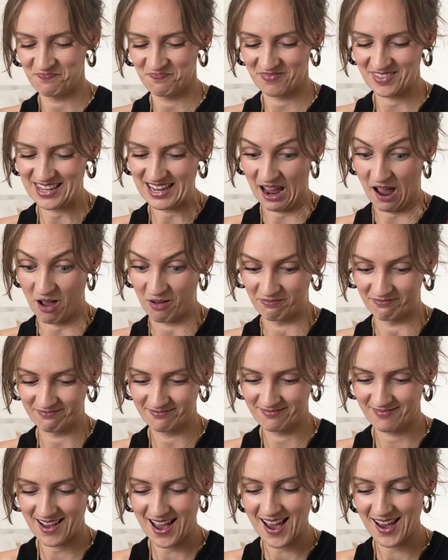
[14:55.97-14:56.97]
Yeah,
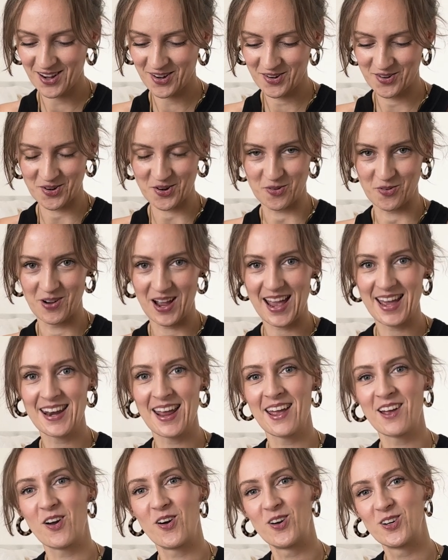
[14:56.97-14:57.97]
I don't know. And
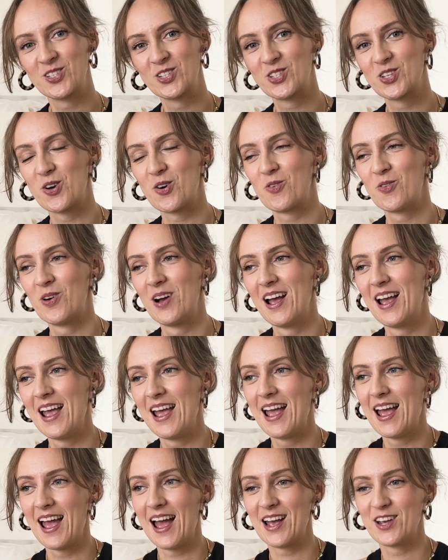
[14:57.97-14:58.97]

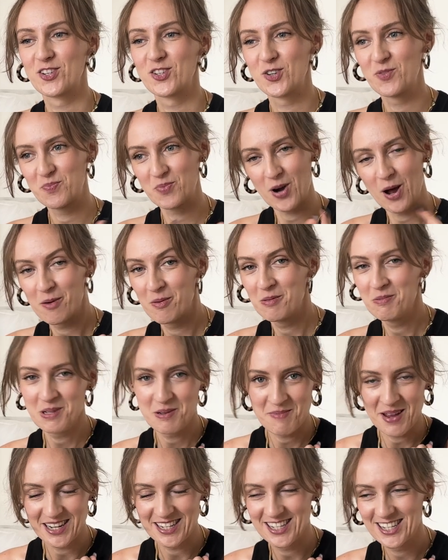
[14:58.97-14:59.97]
I should probably
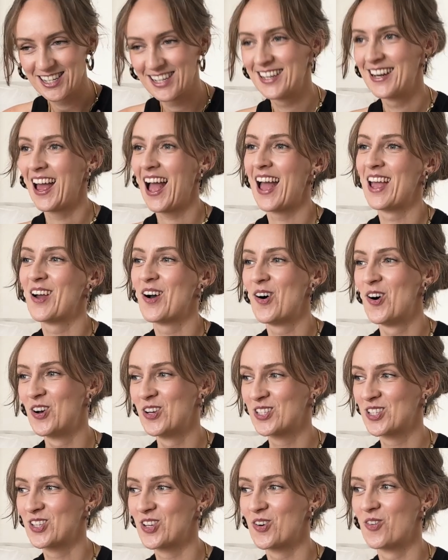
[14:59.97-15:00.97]
mention, I
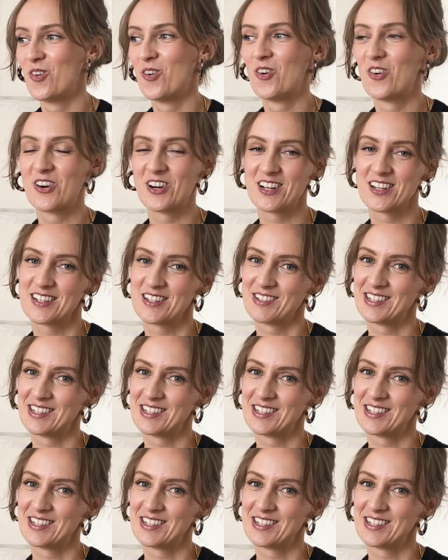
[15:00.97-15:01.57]
also ordered